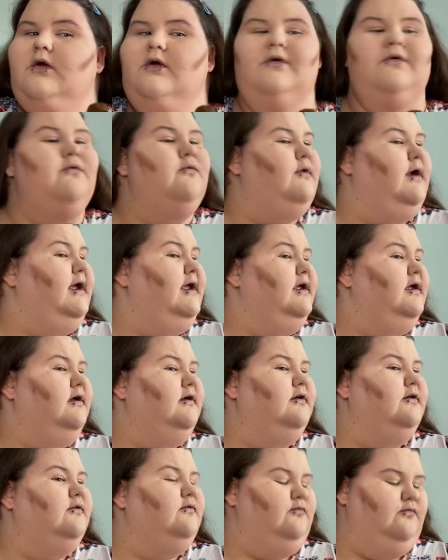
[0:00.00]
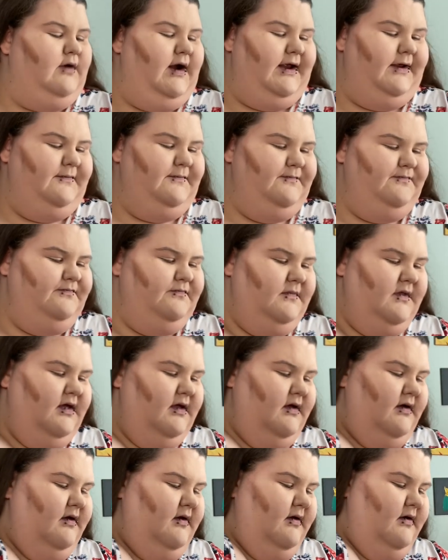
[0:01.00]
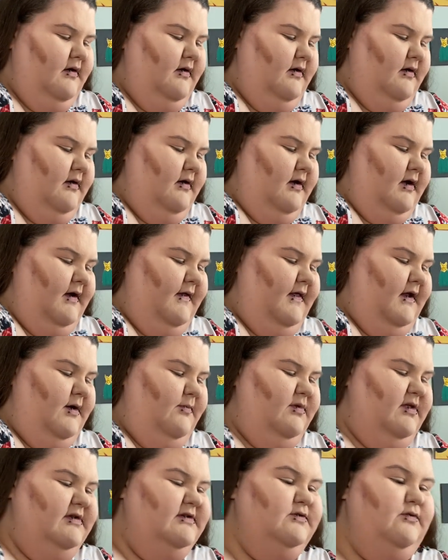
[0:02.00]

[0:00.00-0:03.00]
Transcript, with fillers: right? Right. And then I'm just